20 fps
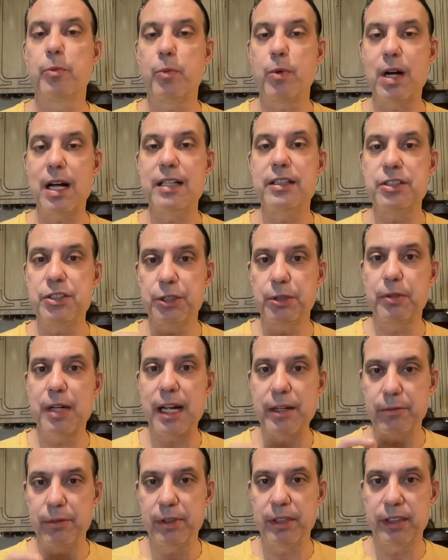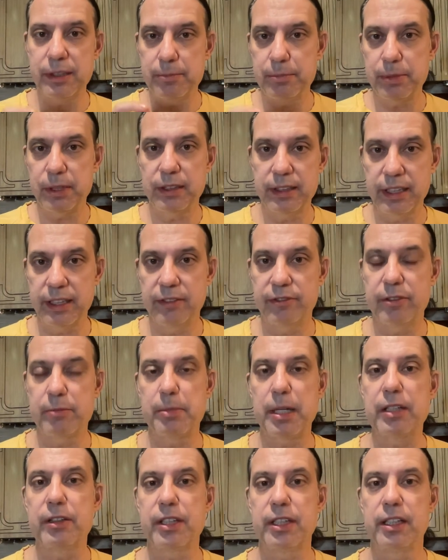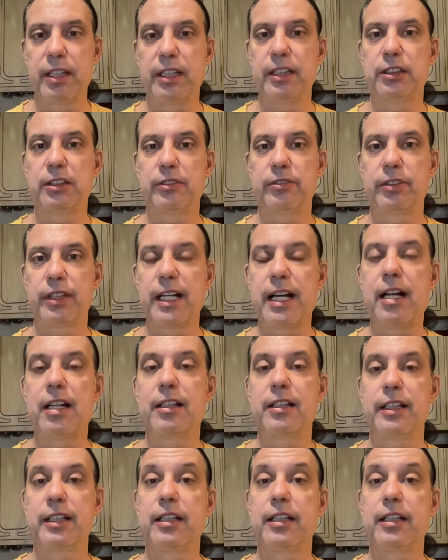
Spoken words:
What do I really believe about the nature of reality?